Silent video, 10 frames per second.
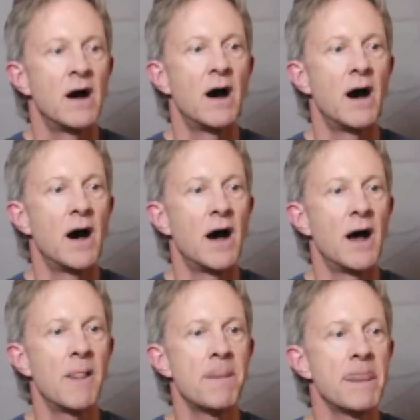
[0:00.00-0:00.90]

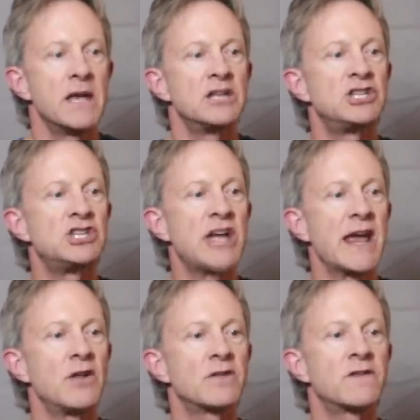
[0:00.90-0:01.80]
Uh,
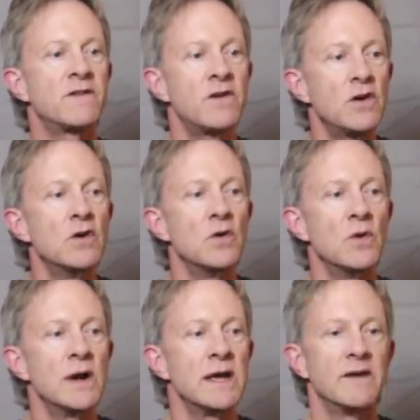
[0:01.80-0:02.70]
channel
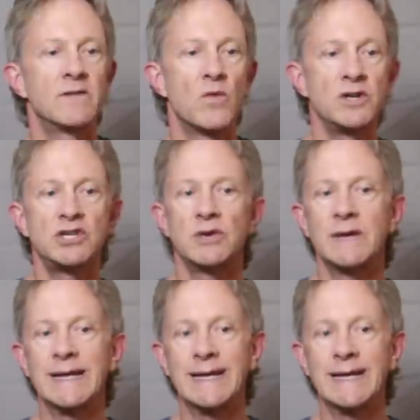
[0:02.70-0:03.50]
two is once you're